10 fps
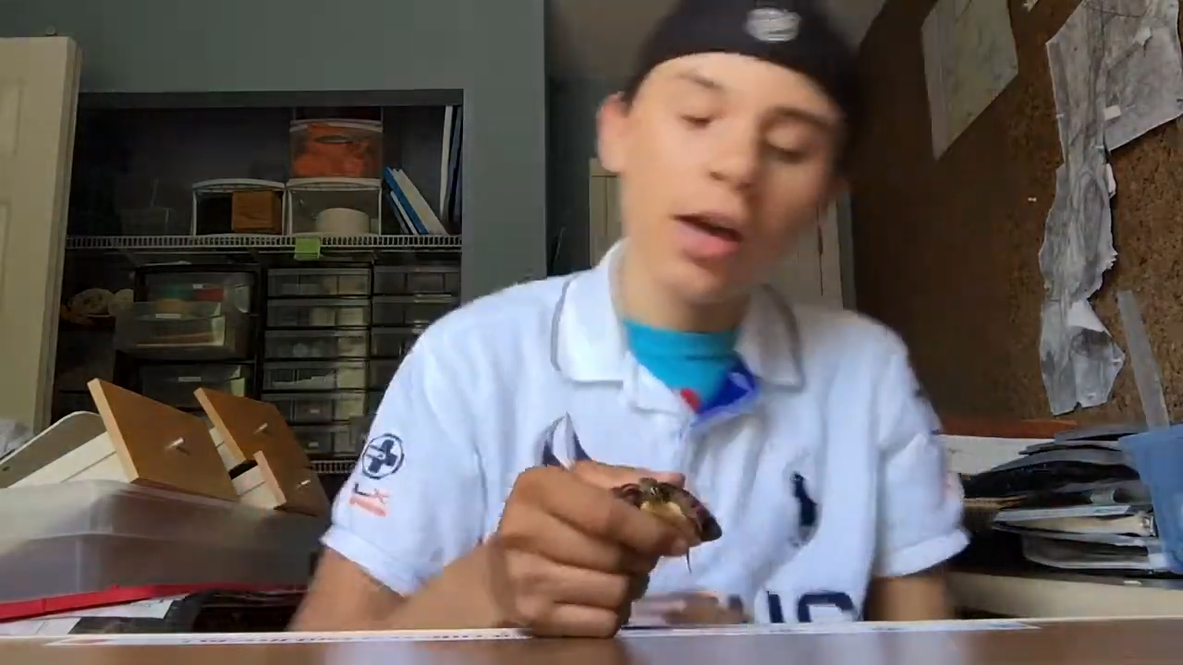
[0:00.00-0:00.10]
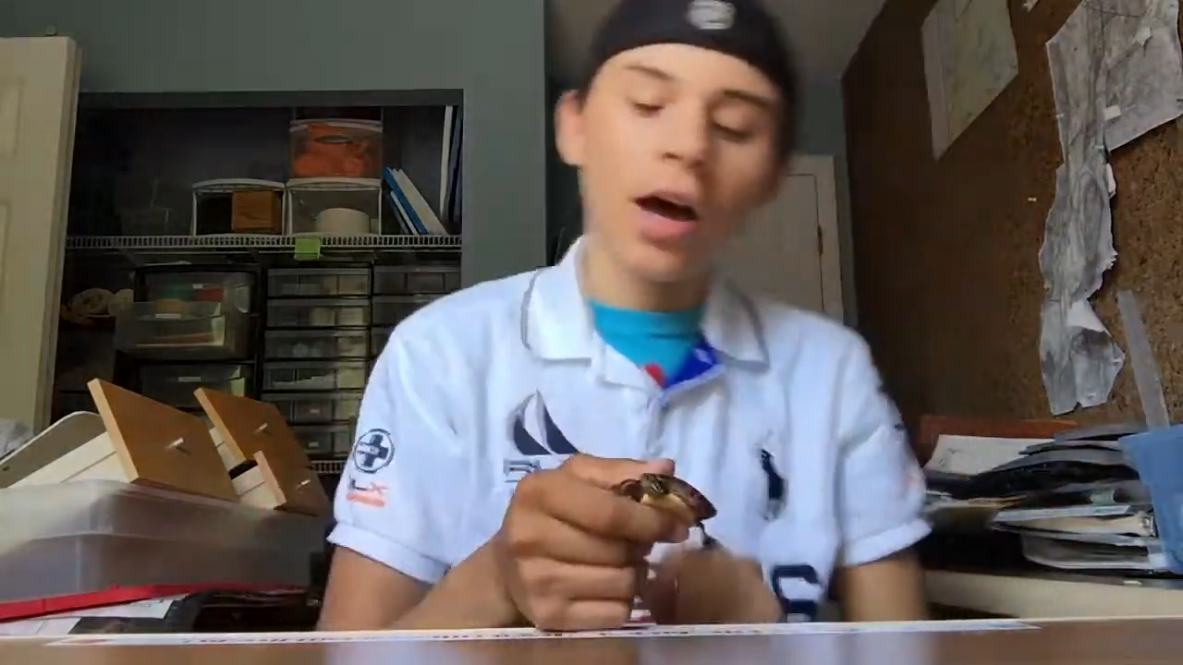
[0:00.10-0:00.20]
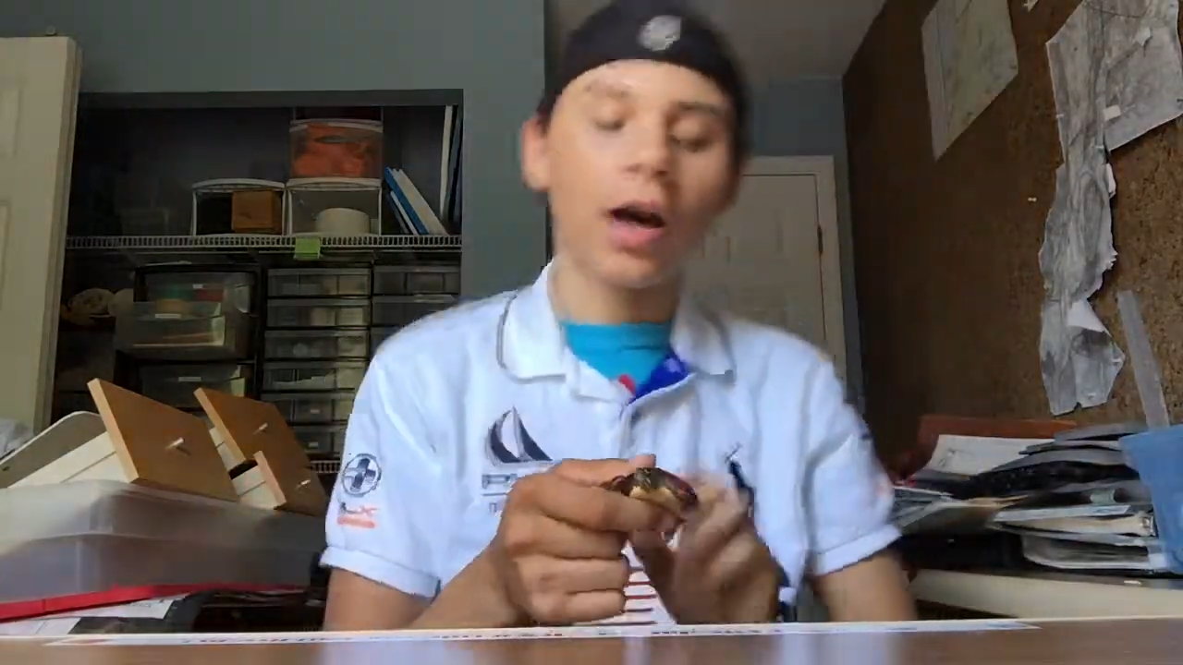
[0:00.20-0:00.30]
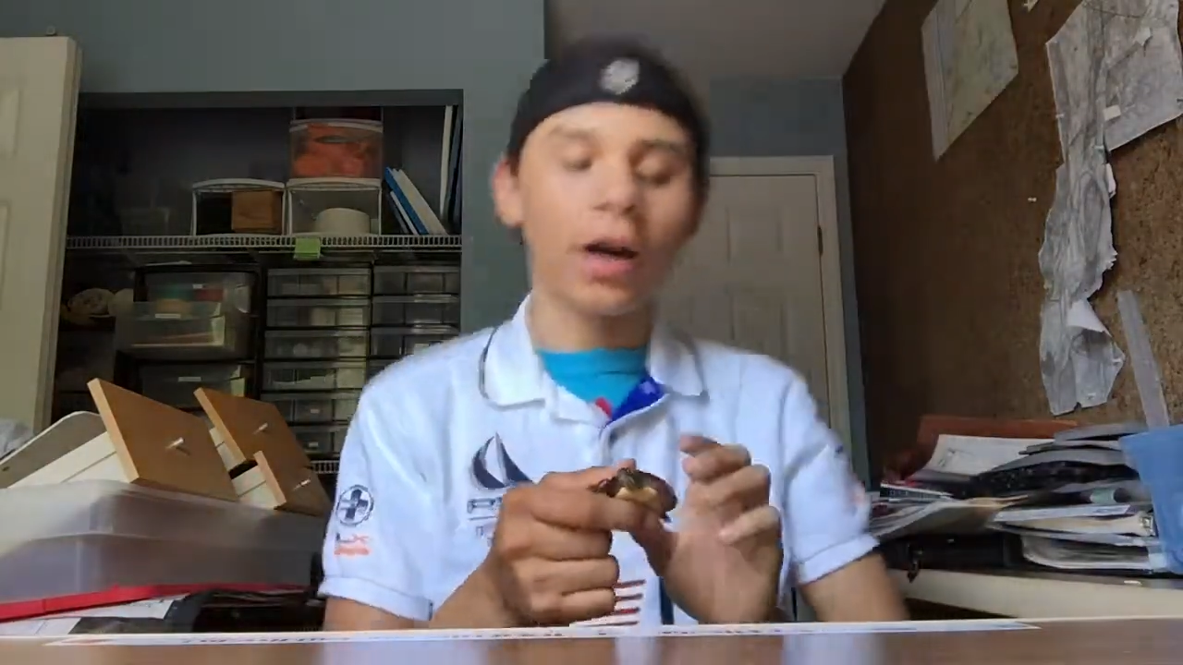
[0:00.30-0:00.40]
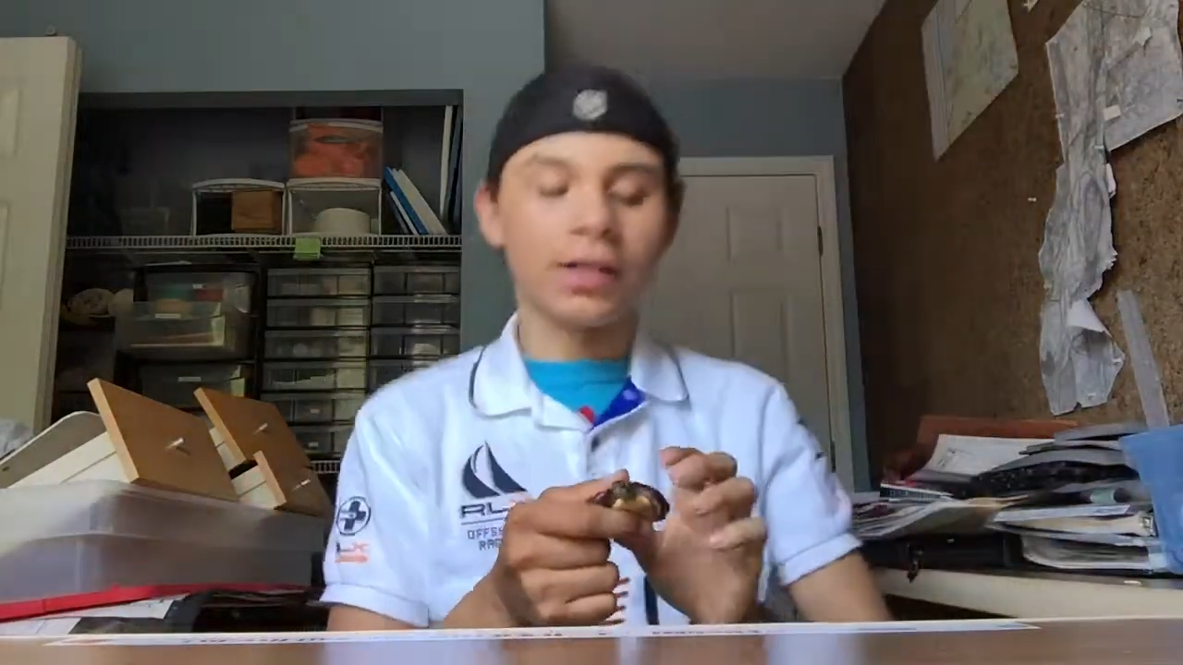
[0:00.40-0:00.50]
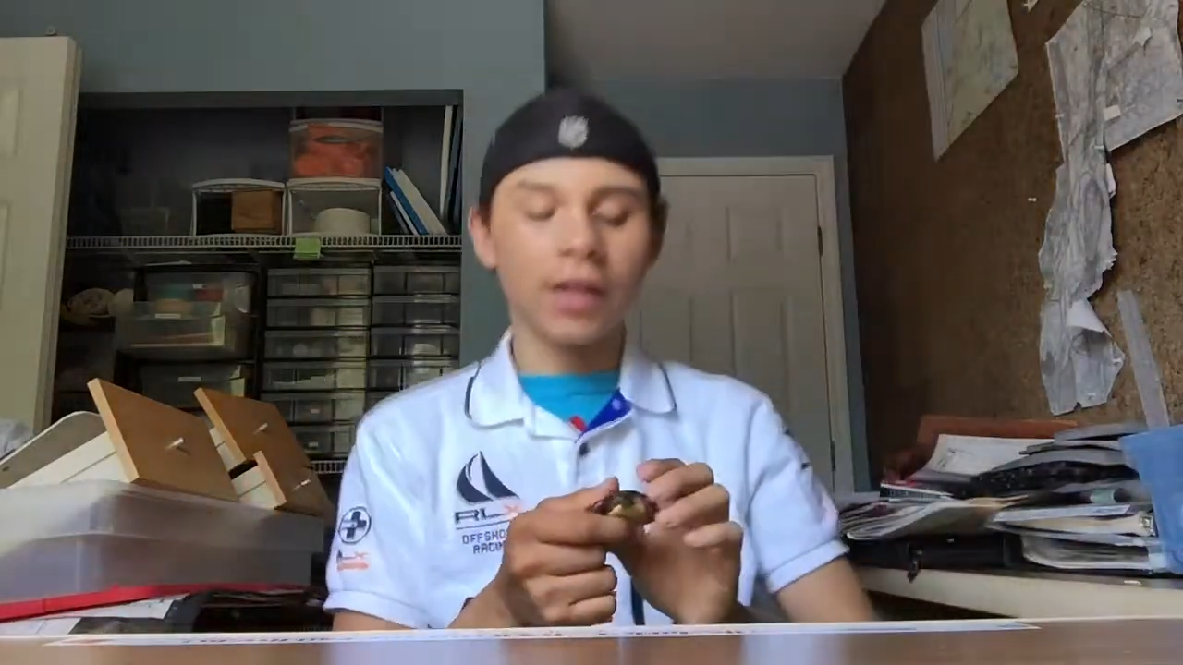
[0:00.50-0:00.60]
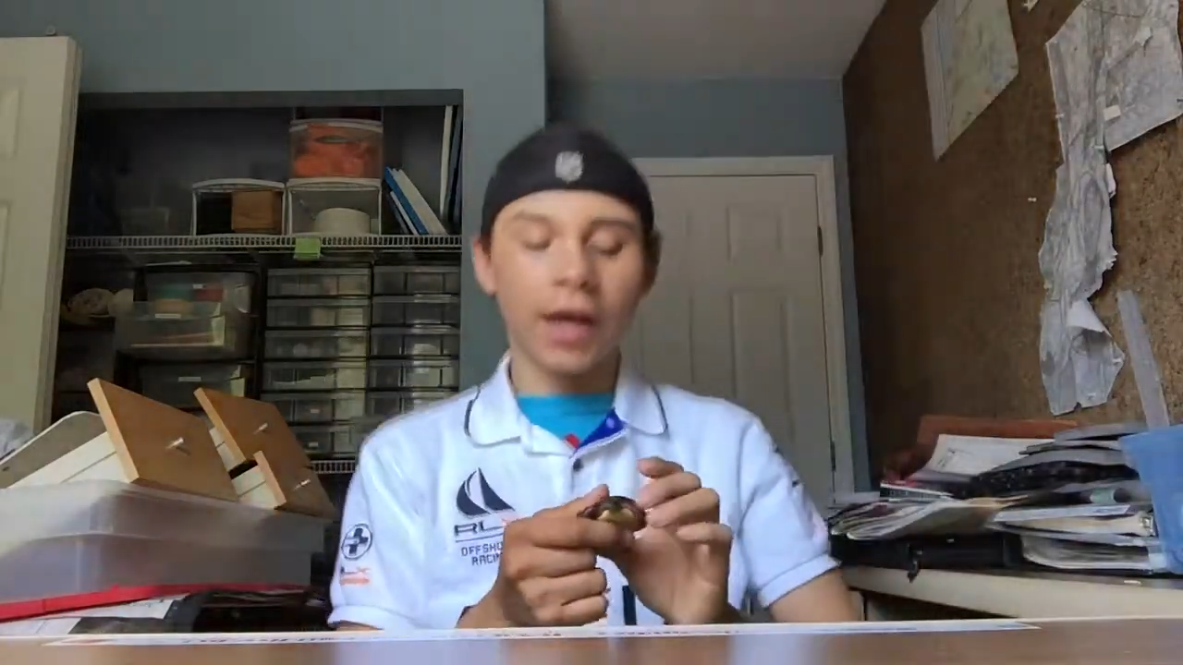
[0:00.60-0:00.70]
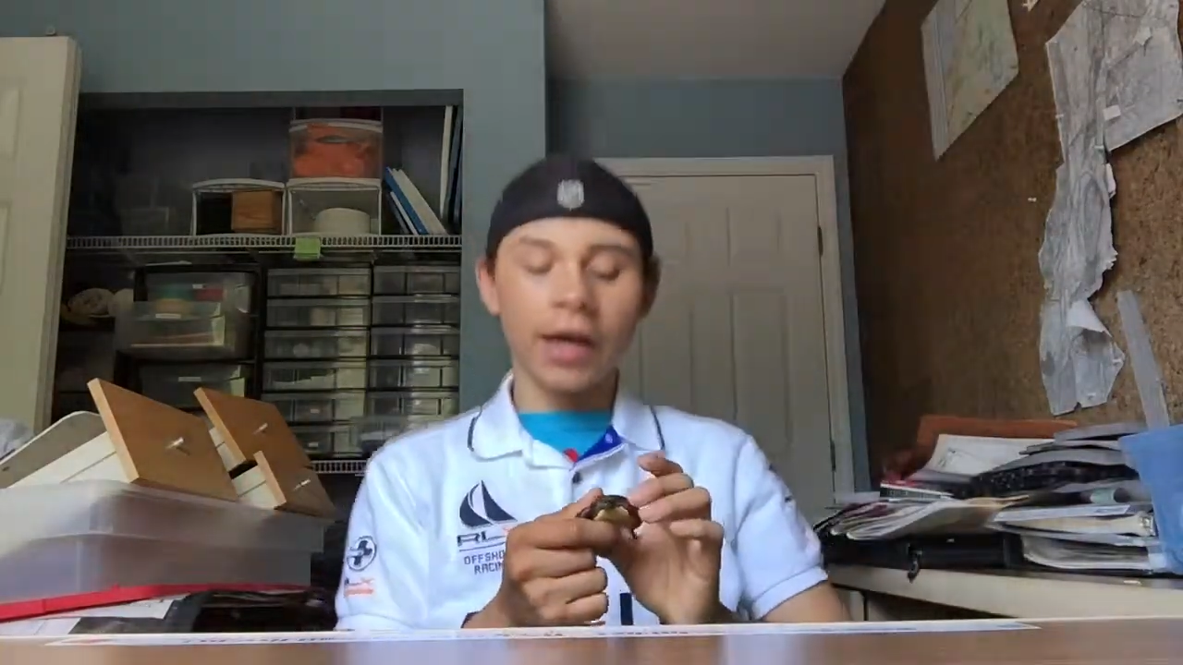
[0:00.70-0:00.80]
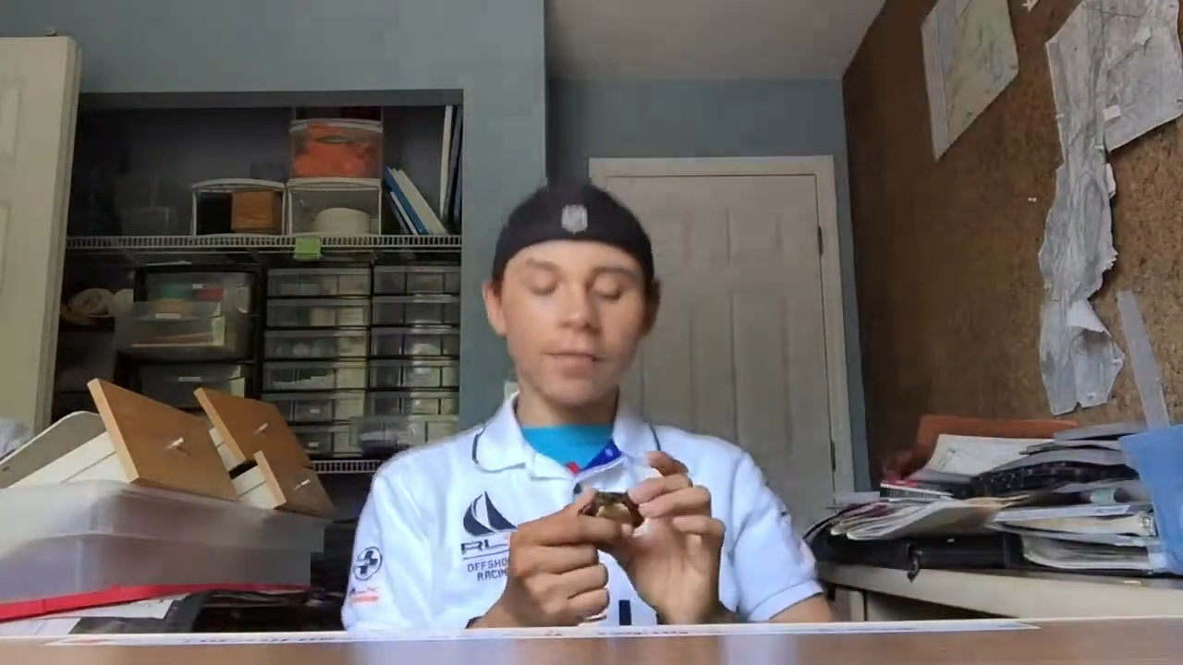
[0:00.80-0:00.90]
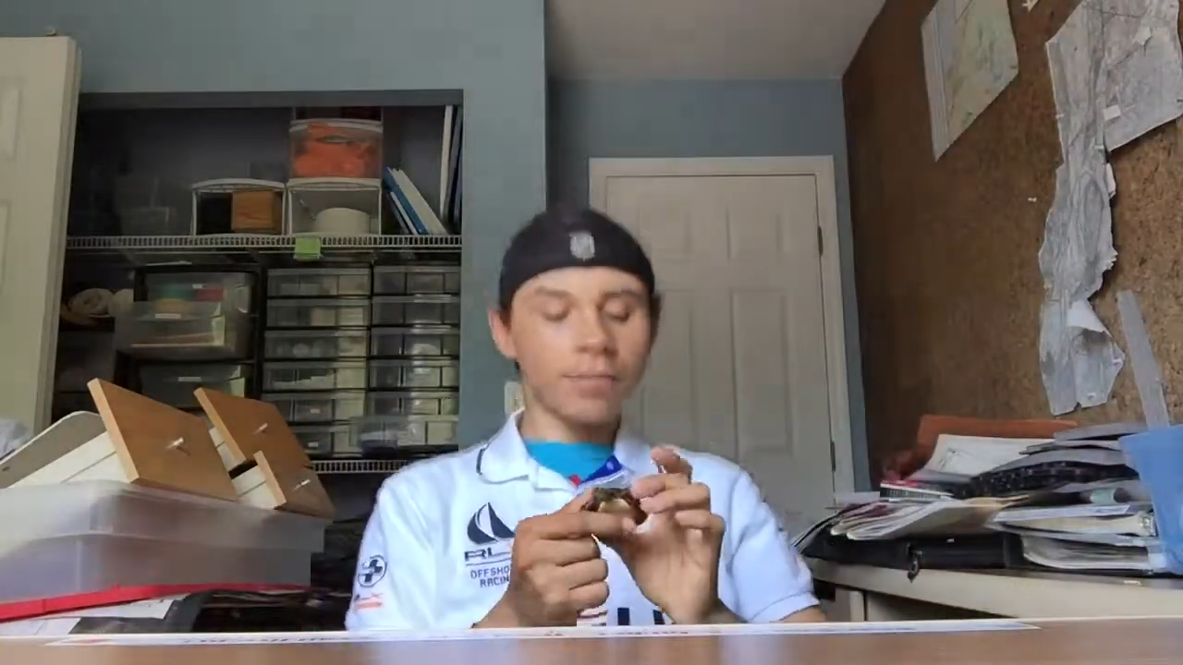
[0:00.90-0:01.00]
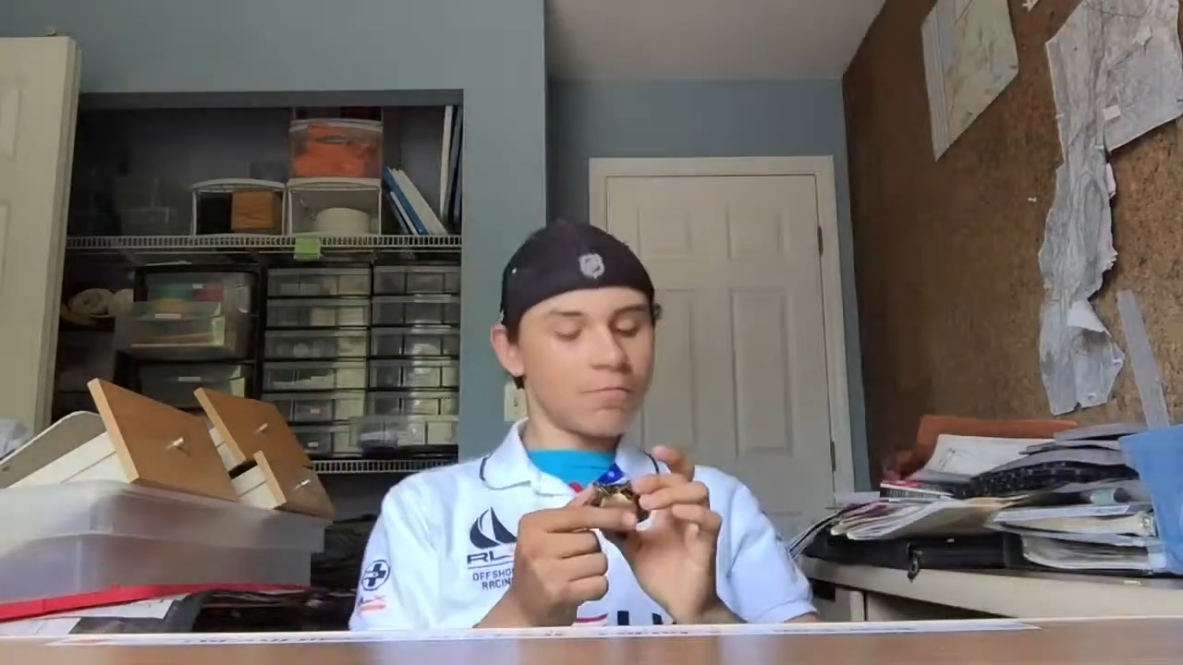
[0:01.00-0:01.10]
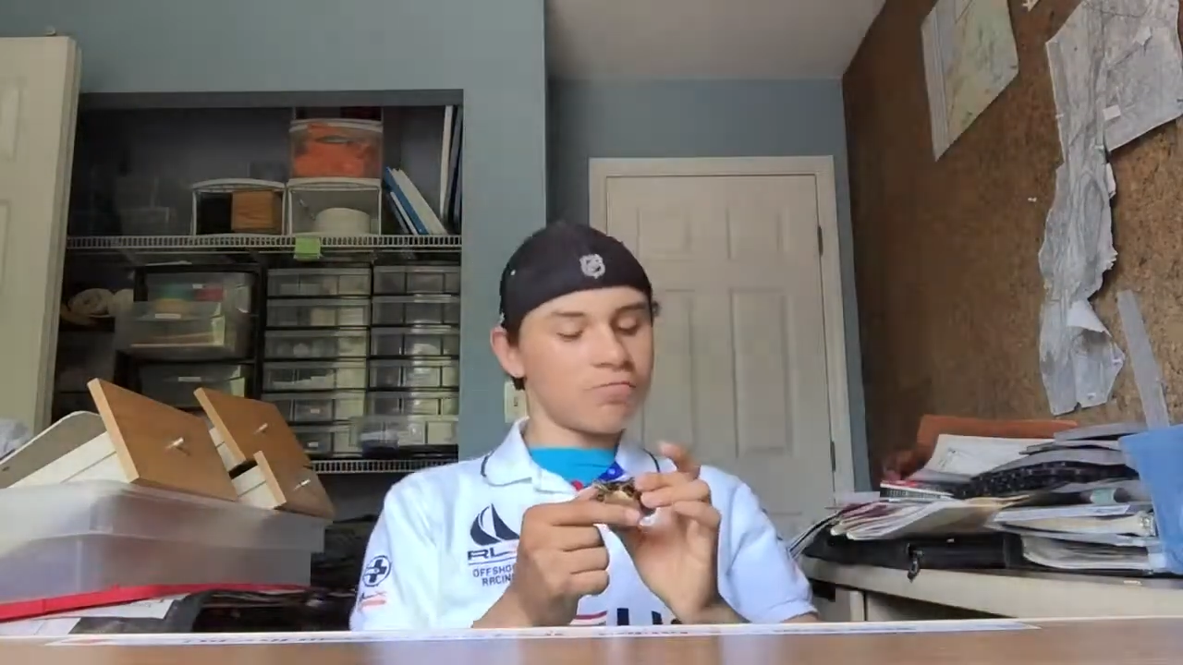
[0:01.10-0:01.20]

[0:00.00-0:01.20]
diet,